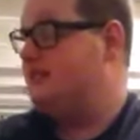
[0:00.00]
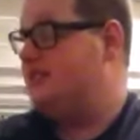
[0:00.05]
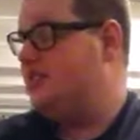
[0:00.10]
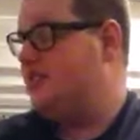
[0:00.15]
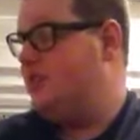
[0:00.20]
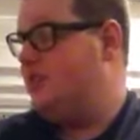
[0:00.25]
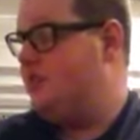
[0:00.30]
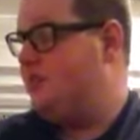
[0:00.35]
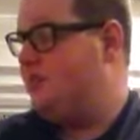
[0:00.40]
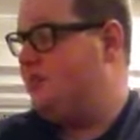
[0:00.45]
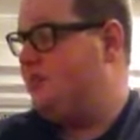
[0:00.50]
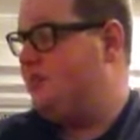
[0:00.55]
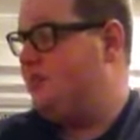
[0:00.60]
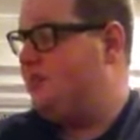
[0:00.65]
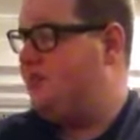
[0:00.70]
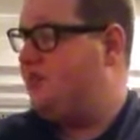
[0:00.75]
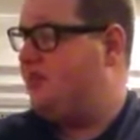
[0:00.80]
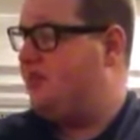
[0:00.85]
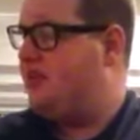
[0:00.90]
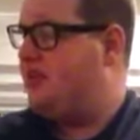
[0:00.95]
Next up
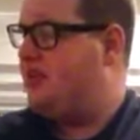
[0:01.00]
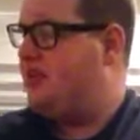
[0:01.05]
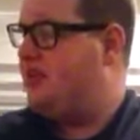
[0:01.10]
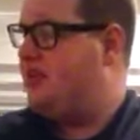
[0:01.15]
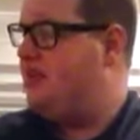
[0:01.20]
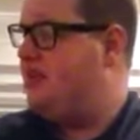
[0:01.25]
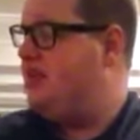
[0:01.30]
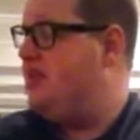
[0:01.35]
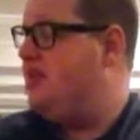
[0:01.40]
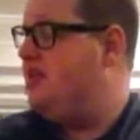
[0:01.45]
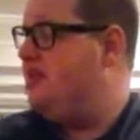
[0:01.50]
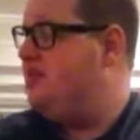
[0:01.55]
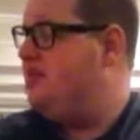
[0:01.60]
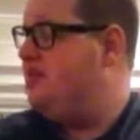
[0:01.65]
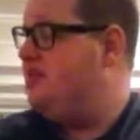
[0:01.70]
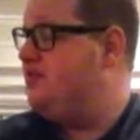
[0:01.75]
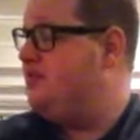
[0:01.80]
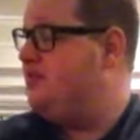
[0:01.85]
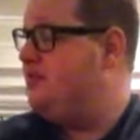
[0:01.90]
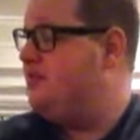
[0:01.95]

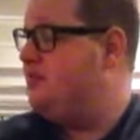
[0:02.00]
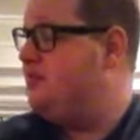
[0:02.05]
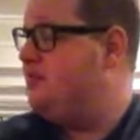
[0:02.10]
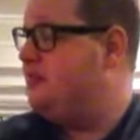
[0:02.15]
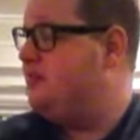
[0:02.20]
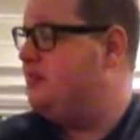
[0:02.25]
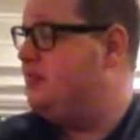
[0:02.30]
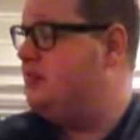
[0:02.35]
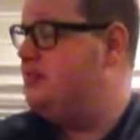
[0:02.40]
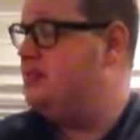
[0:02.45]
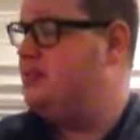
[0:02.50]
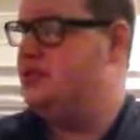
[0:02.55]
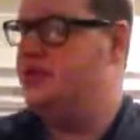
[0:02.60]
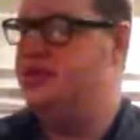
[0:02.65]
is the